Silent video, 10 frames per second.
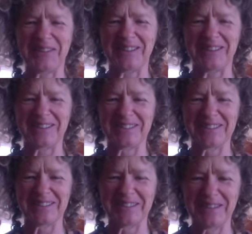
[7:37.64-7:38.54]
right.
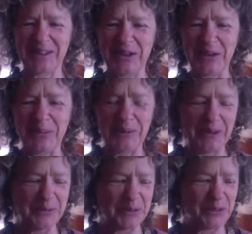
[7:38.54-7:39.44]
Well,
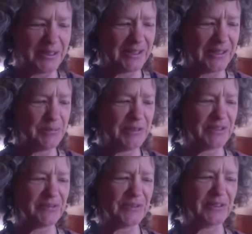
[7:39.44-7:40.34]
we're trying to keep
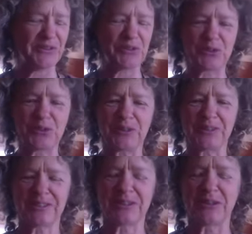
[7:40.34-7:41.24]
these videos
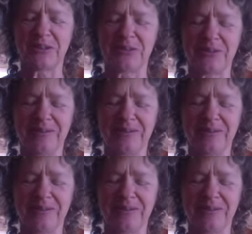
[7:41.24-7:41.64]
short, so